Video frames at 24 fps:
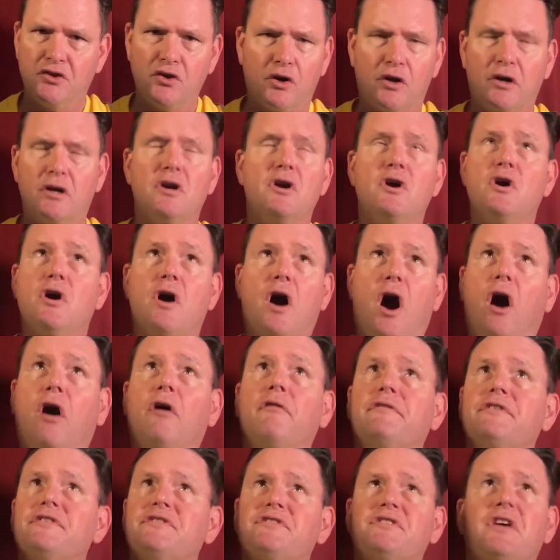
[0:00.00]
You're all
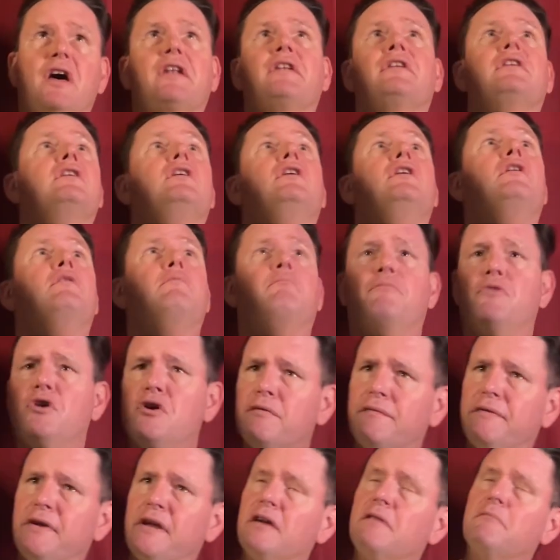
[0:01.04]
of a sudden
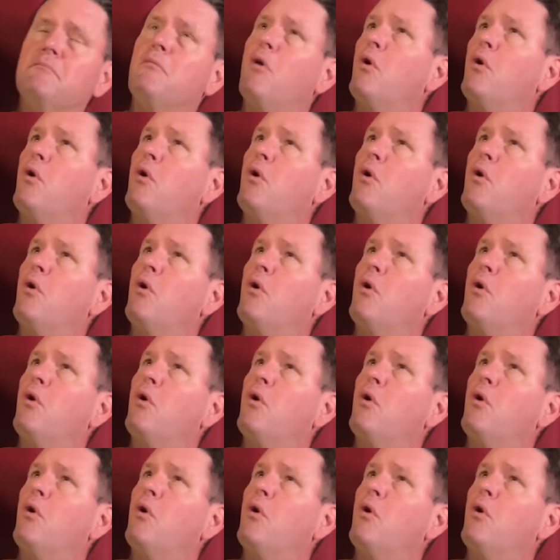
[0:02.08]
moving